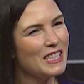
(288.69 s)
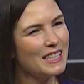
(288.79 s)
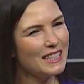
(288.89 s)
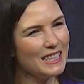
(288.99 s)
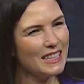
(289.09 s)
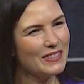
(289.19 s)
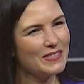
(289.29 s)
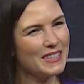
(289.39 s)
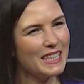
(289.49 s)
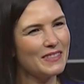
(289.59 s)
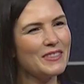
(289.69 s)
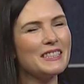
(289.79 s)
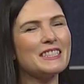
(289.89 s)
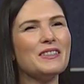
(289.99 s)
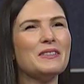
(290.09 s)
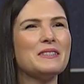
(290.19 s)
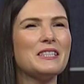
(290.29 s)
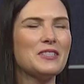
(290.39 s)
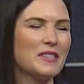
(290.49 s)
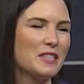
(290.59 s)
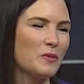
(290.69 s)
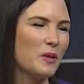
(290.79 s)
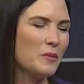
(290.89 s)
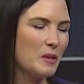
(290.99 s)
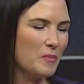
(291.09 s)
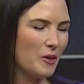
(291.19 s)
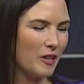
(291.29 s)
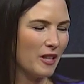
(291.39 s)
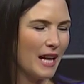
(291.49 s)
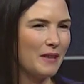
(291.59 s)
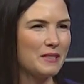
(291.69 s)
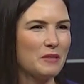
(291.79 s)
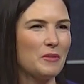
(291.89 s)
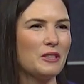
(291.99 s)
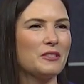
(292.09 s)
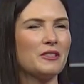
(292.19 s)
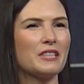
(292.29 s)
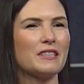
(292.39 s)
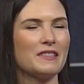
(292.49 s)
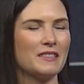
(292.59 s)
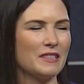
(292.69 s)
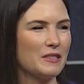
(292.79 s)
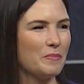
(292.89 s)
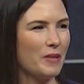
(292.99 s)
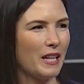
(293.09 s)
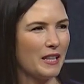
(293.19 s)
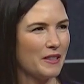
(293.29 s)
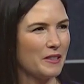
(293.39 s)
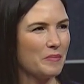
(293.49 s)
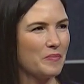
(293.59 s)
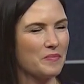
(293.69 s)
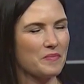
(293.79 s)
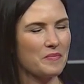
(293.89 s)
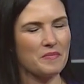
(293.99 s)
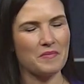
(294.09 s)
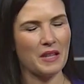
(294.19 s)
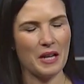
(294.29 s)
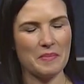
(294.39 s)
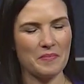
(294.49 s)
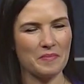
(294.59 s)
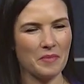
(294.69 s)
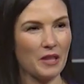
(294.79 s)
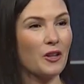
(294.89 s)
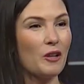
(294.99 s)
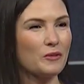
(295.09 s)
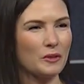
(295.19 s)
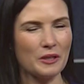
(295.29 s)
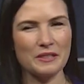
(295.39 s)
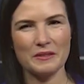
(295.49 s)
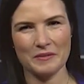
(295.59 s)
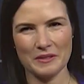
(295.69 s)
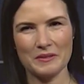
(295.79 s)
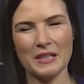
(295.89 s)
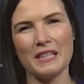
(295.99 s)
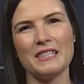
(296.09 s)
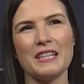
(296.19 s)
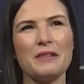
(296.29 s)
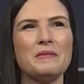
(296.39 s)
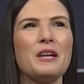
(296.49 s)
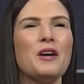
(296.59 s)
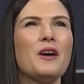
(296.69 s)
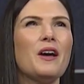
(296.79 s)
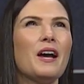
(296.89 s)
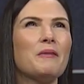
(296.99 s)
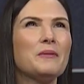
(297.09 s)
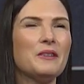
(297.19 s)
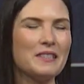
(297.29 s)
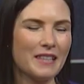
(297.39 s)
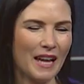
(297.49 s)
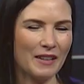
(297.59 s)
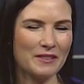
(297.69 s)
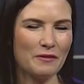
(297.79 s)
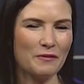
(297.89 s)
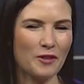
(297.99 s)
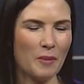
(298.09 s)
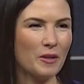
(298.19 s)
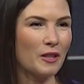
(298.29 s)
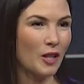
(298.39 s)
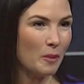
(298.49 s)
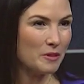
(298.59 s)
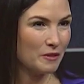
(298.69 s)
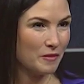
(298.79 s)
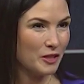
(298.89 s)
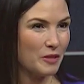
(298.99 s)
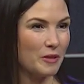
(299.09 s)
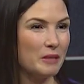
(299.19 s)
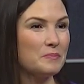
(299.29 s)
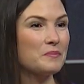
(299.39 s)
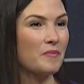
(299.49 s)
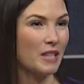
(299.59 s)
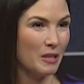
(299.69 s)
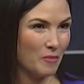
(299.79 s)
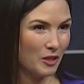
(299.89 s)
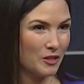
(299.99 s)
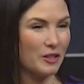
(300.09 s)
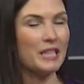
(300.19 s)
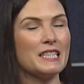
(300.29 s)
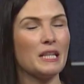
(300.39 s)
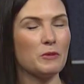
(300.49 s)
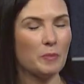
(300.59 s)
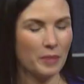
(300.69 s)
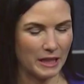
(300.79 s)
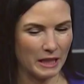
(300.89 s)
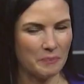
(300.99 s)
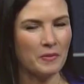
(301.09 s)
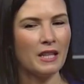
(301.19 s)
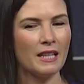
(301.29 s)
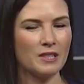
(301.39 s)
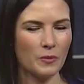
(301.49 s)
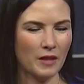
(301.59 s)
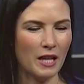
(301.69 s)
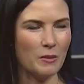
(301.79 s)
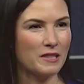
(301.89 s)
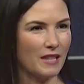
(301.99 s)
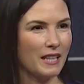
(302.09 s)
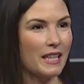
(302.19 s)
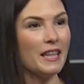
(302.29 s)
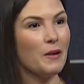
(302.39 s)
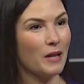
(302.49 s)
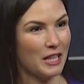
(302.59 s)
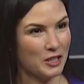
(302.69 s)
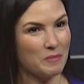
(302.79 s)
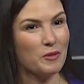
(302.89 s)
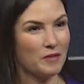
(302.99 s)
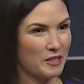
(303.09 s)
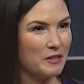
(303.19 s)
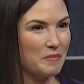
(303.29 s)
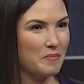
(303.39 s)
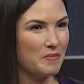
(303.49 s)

A little bit. Well, so it was interesting. When we bought our house in Montauk, it's by the golf course, and we bought this house from a lobster fisherman in Montauk, name was Billy. And so they were selling, and they were actually moving to